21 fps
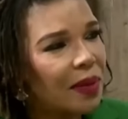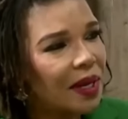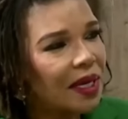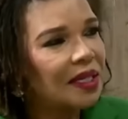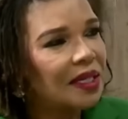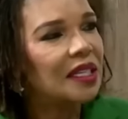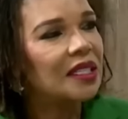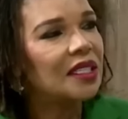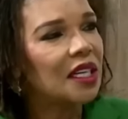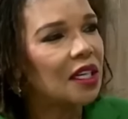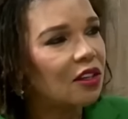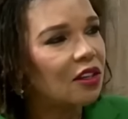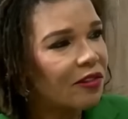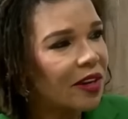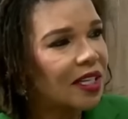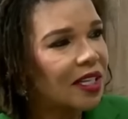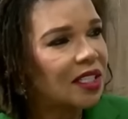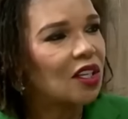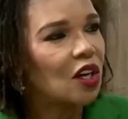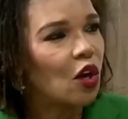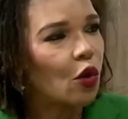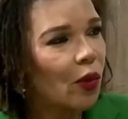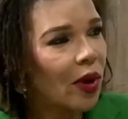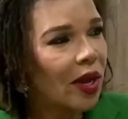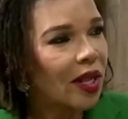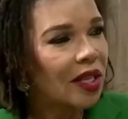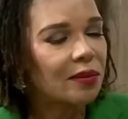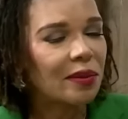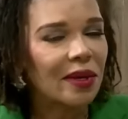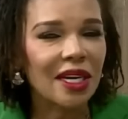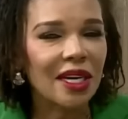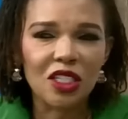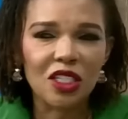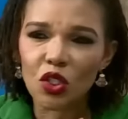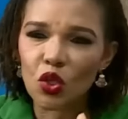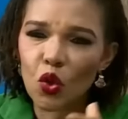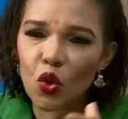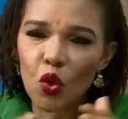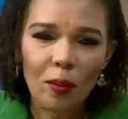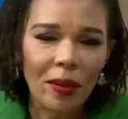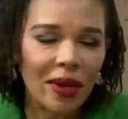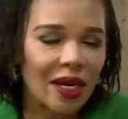building generational wealth because
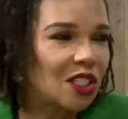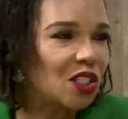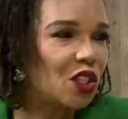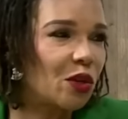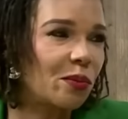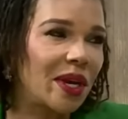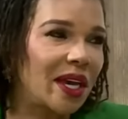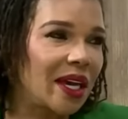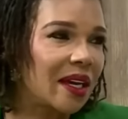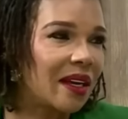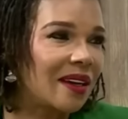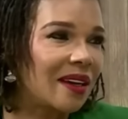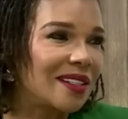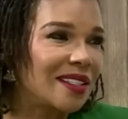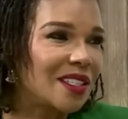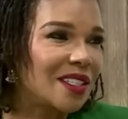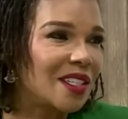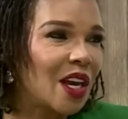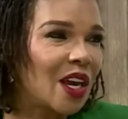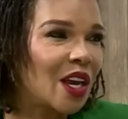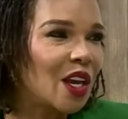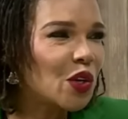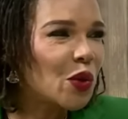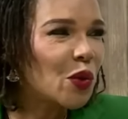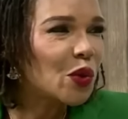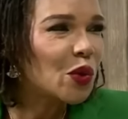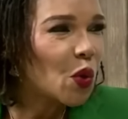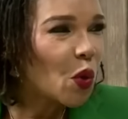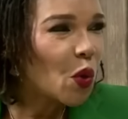too many Jamaicans don't